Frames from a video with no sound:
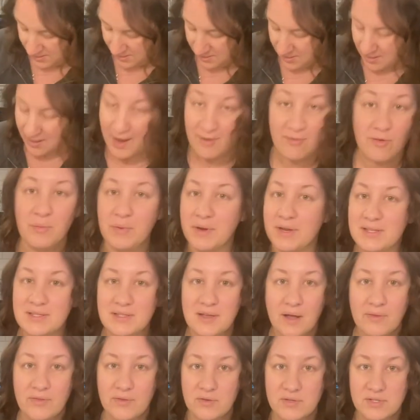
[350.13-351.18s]
Everybody's
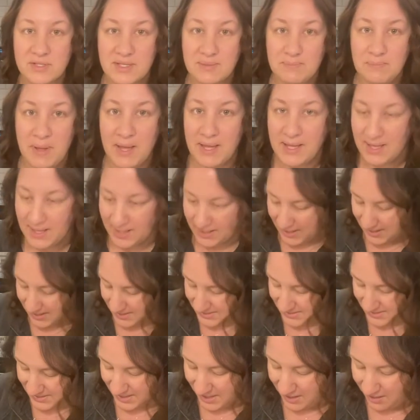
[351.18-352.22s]
got those picky kids
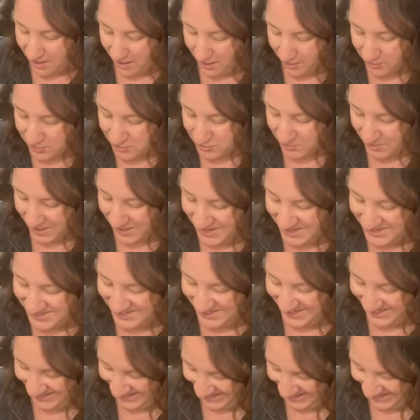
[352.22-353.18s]
in their house, right?